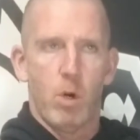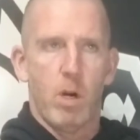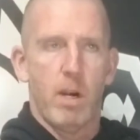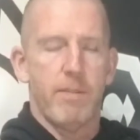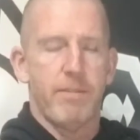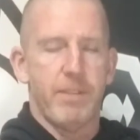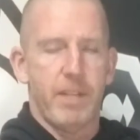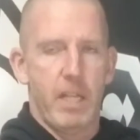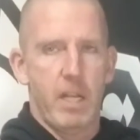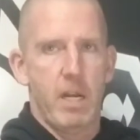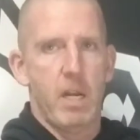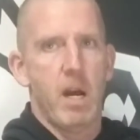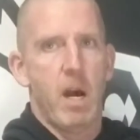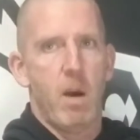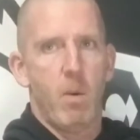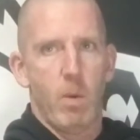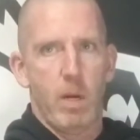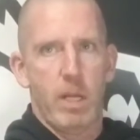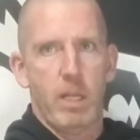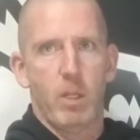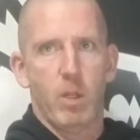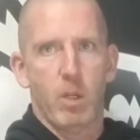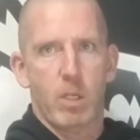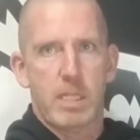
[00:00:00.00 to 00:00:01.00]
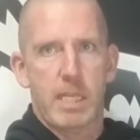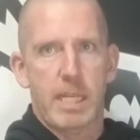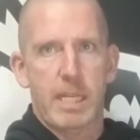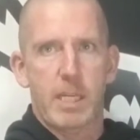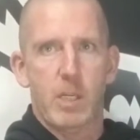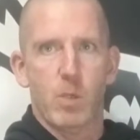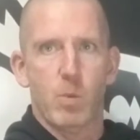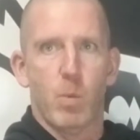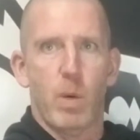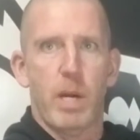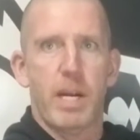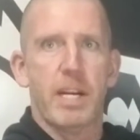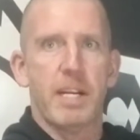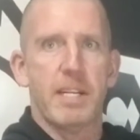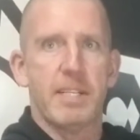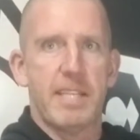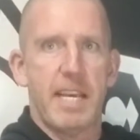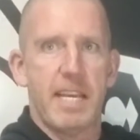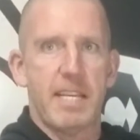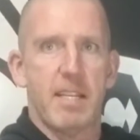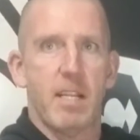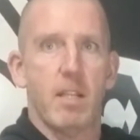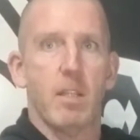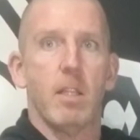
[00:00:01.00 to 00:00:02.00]
often than not, what it looks like is we're going to
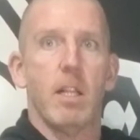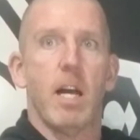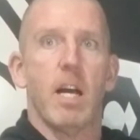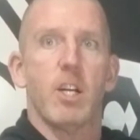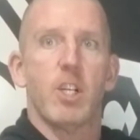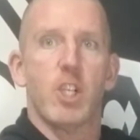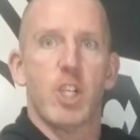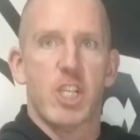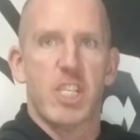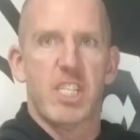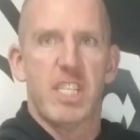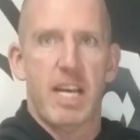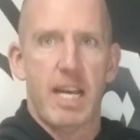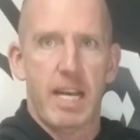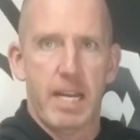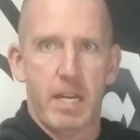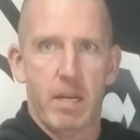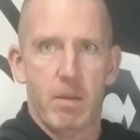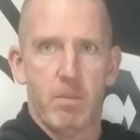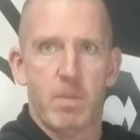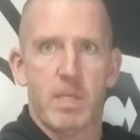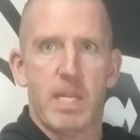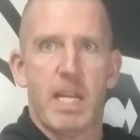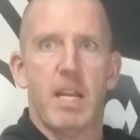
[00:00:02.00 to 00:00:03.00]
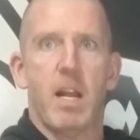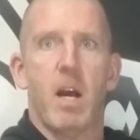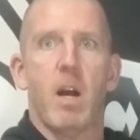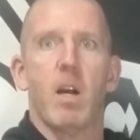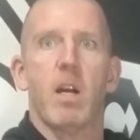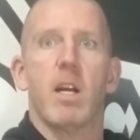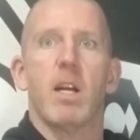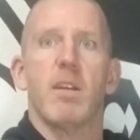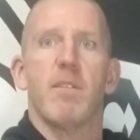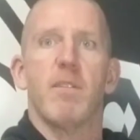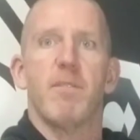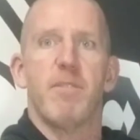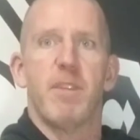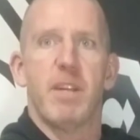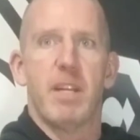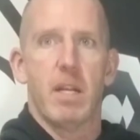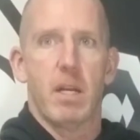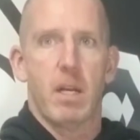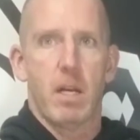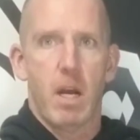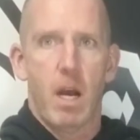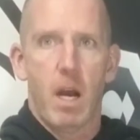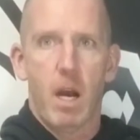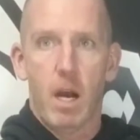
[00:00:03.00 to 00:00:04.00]
take the largest items that aren't going to fit in a
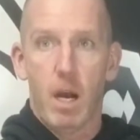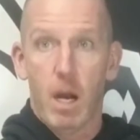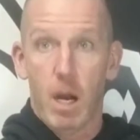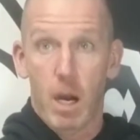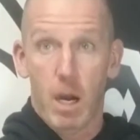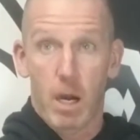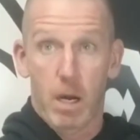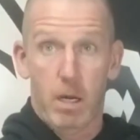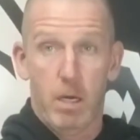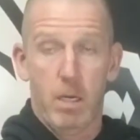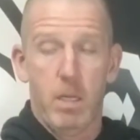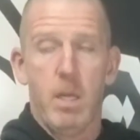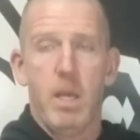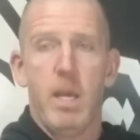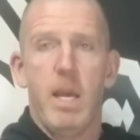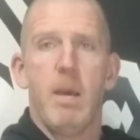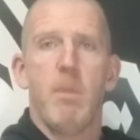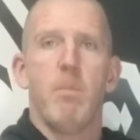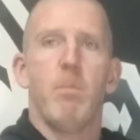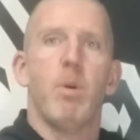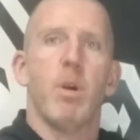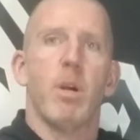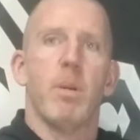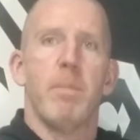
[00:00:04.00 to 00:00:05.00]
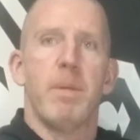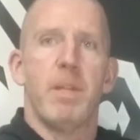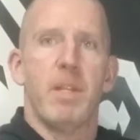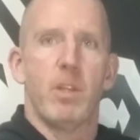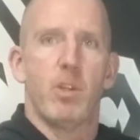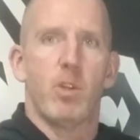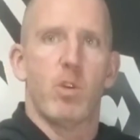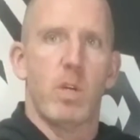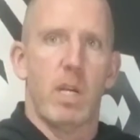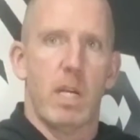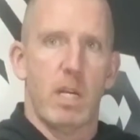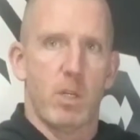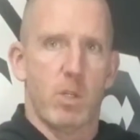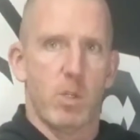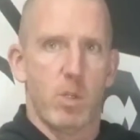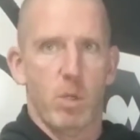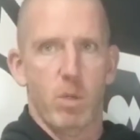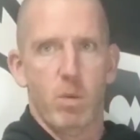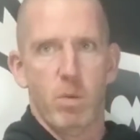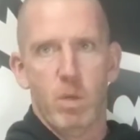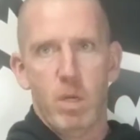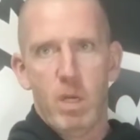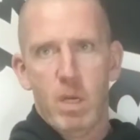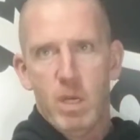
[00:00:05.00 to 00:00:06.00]
car, put them in the truck.
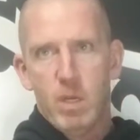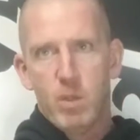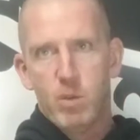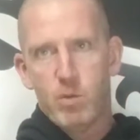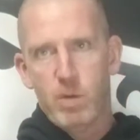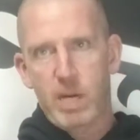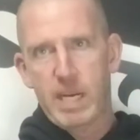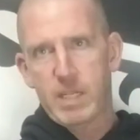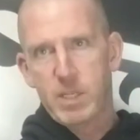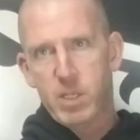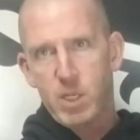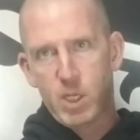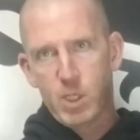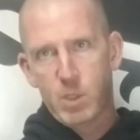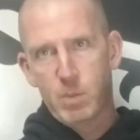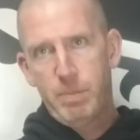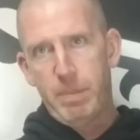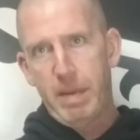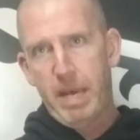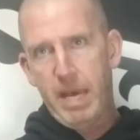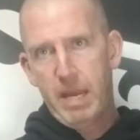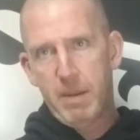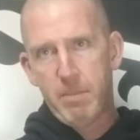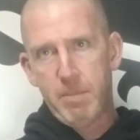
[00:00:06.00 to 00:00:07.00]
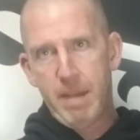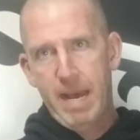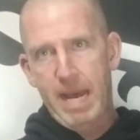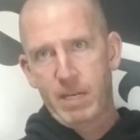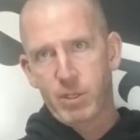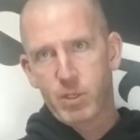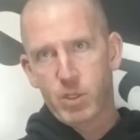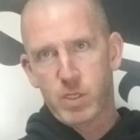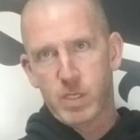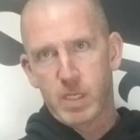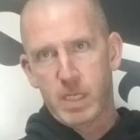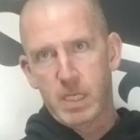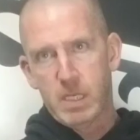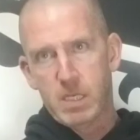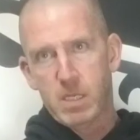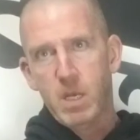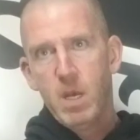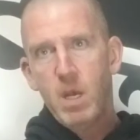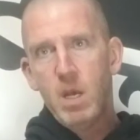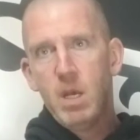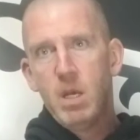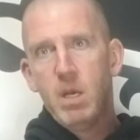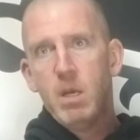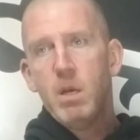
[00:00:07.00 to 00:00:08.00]
So dressers, bed, mattresses.
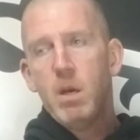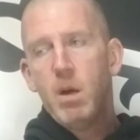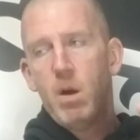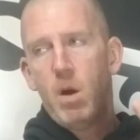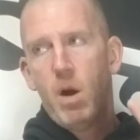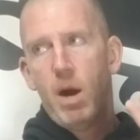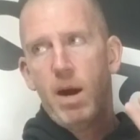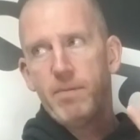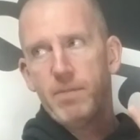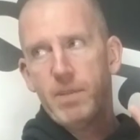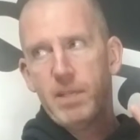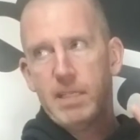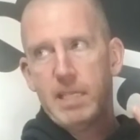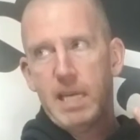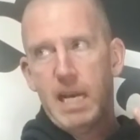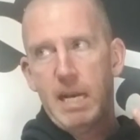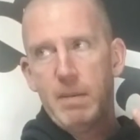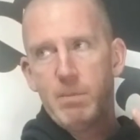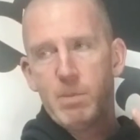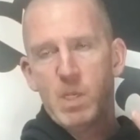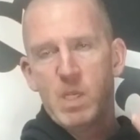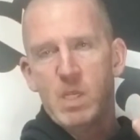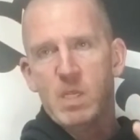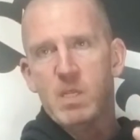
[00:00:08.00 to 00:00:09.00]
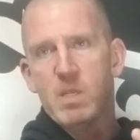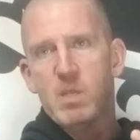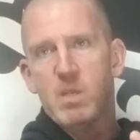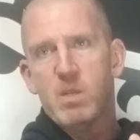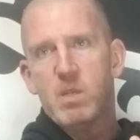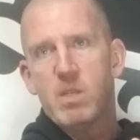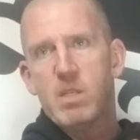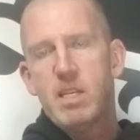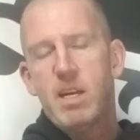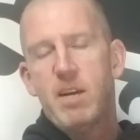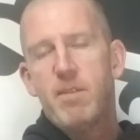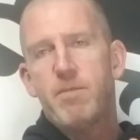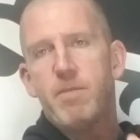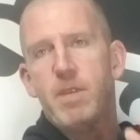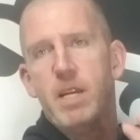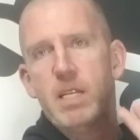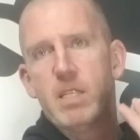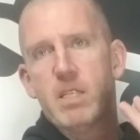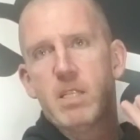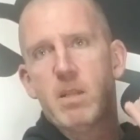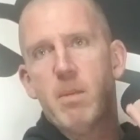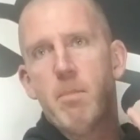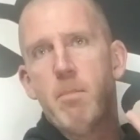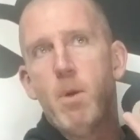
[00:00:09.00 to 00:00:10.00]
Oftentimes, it's the stuff
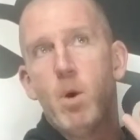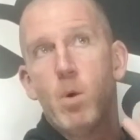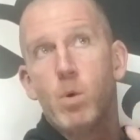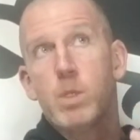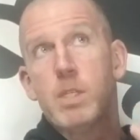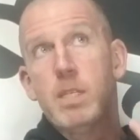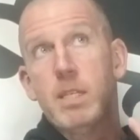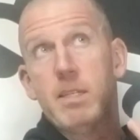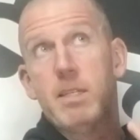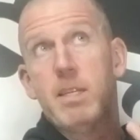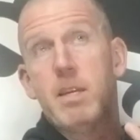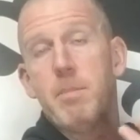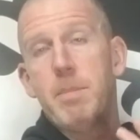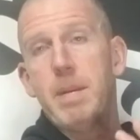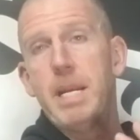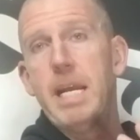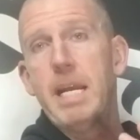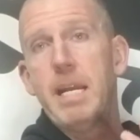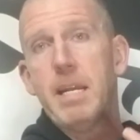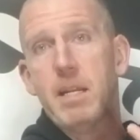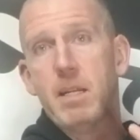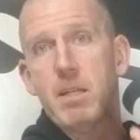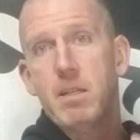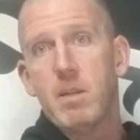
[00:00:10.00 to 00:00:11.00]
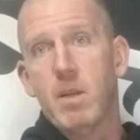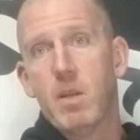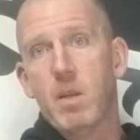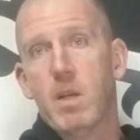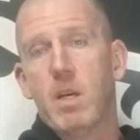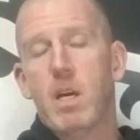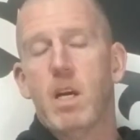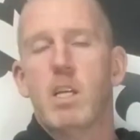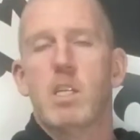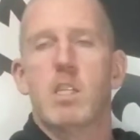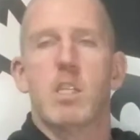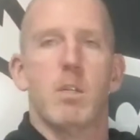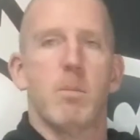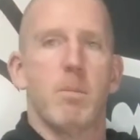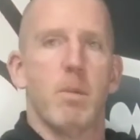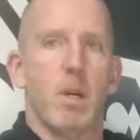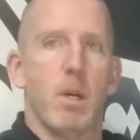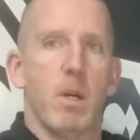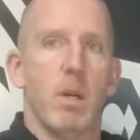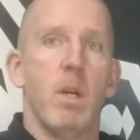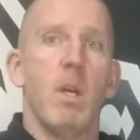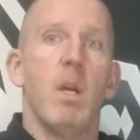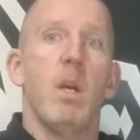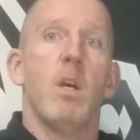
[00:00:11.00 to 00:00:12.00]
that's the most intimidating to the
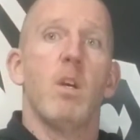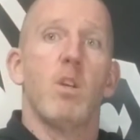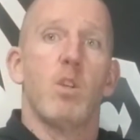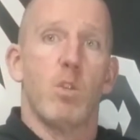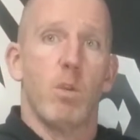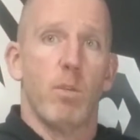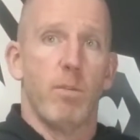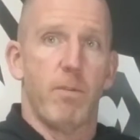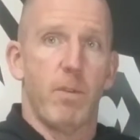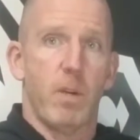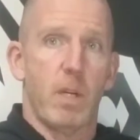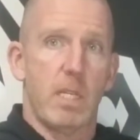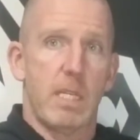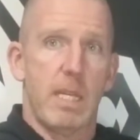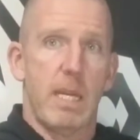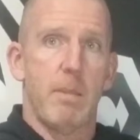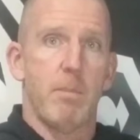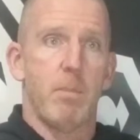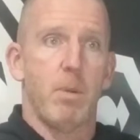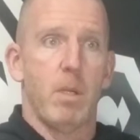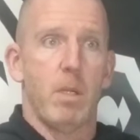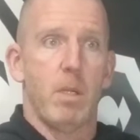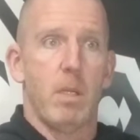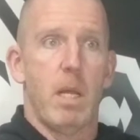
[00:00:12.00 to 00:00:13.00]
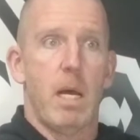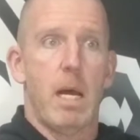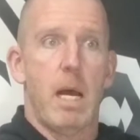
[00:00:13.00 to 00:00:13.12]
customer. So, for example,